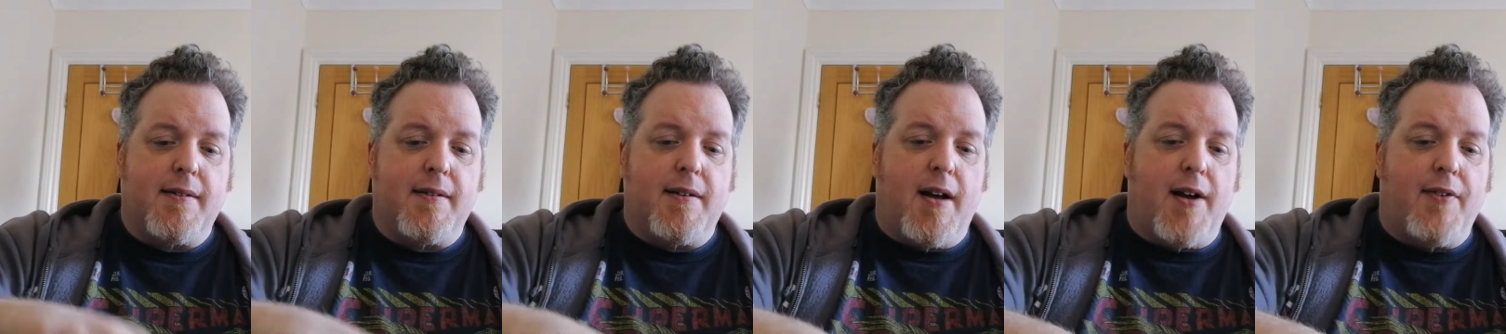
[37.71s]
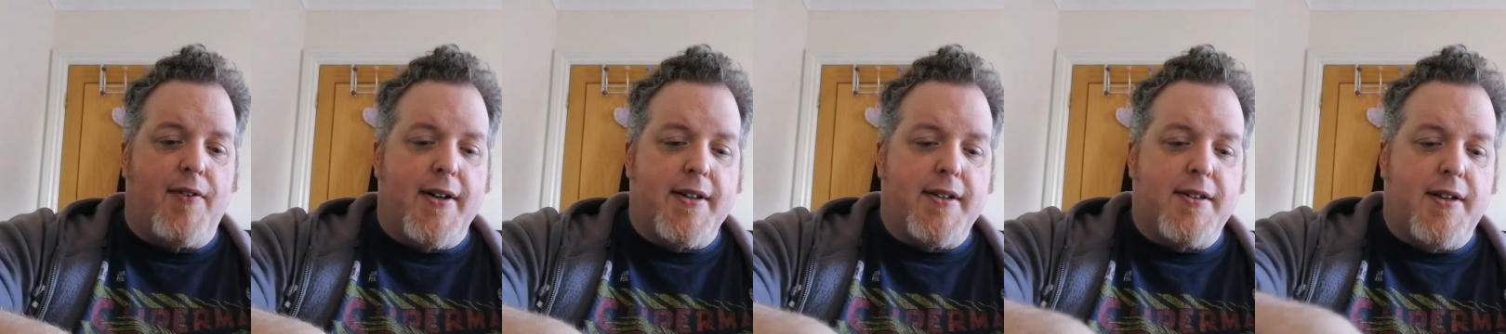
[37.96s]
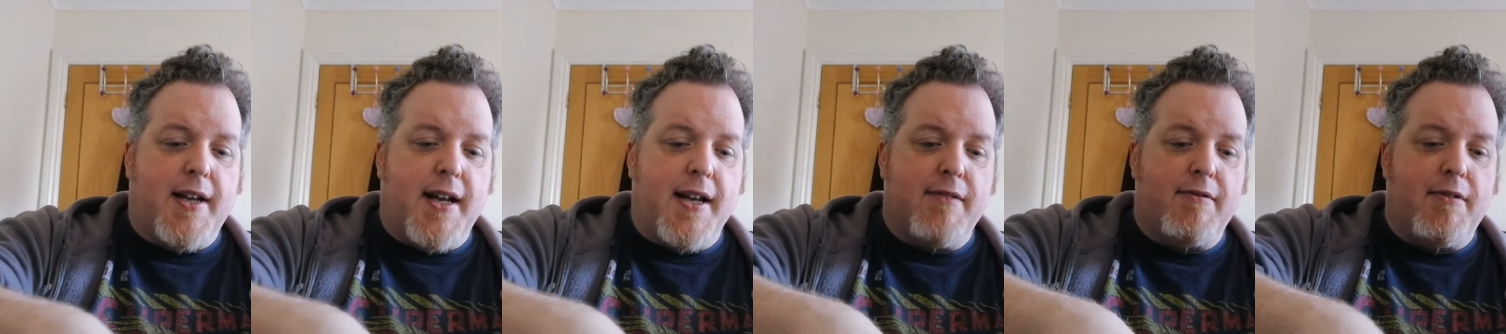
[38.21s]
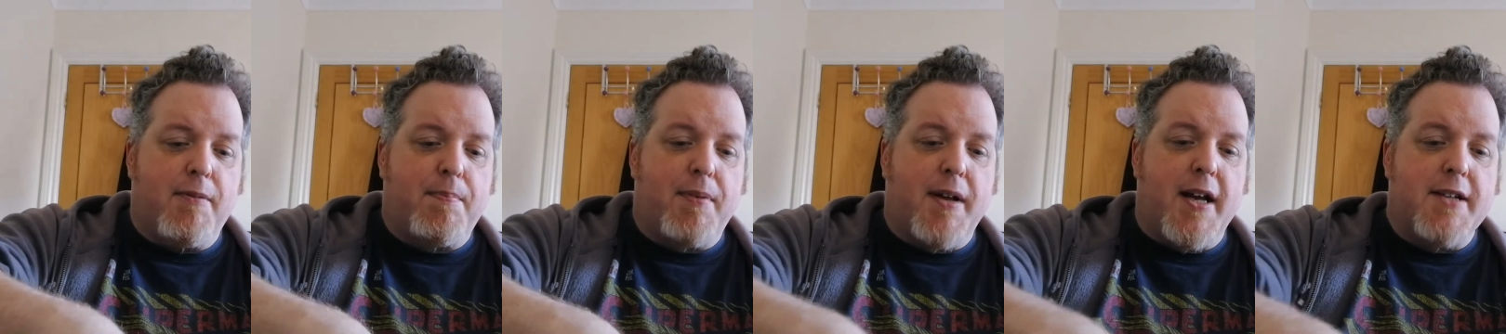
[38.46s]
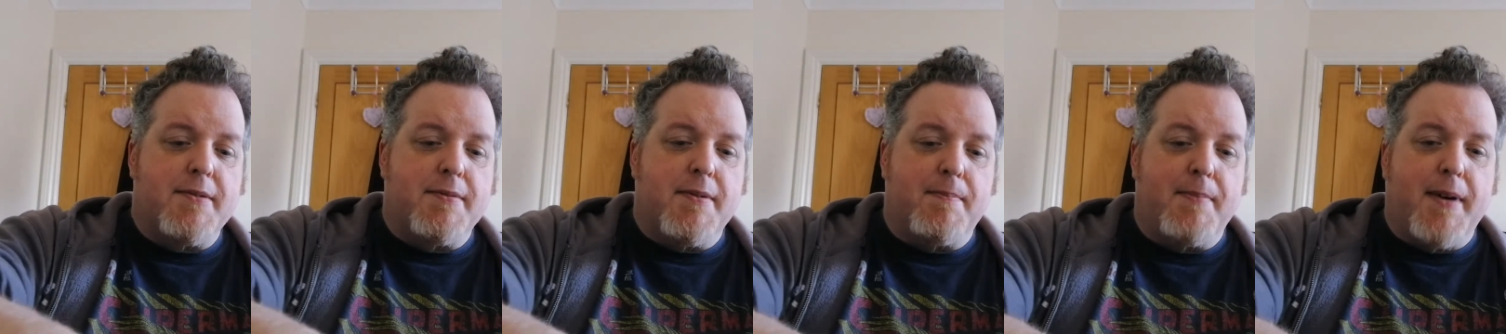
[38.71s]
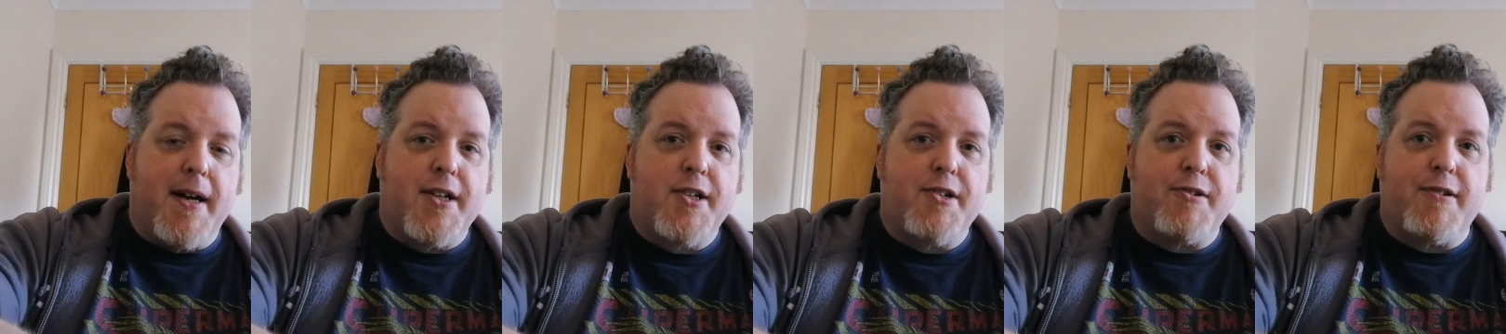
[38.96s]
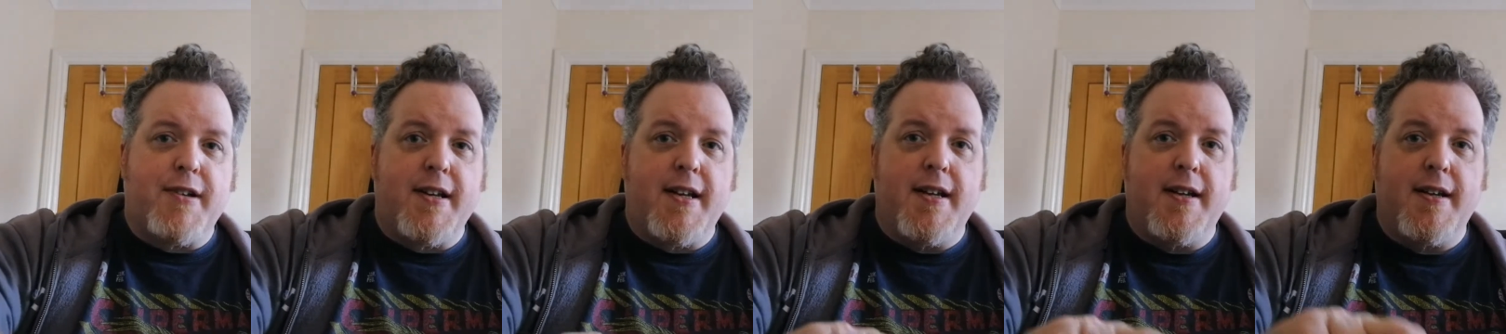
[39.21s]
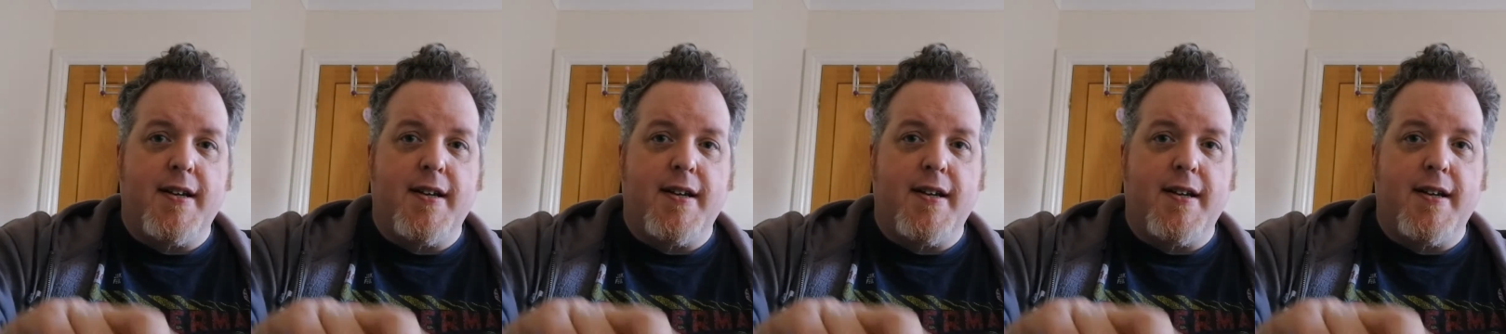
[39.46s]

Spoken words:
I've had to get a replacement battery.